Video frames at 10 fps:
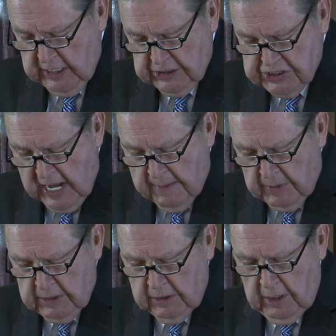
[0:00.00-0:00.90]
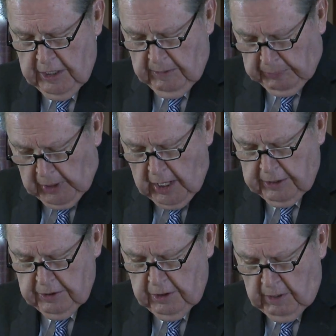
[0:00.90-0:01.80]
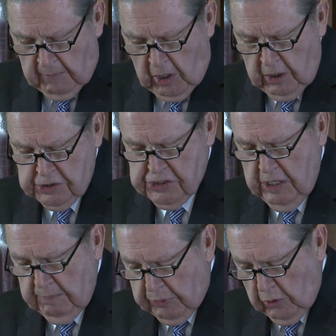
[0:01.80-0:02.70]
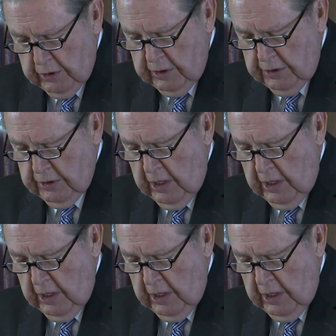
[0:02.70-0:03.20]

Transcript: examined and applauded Amar's important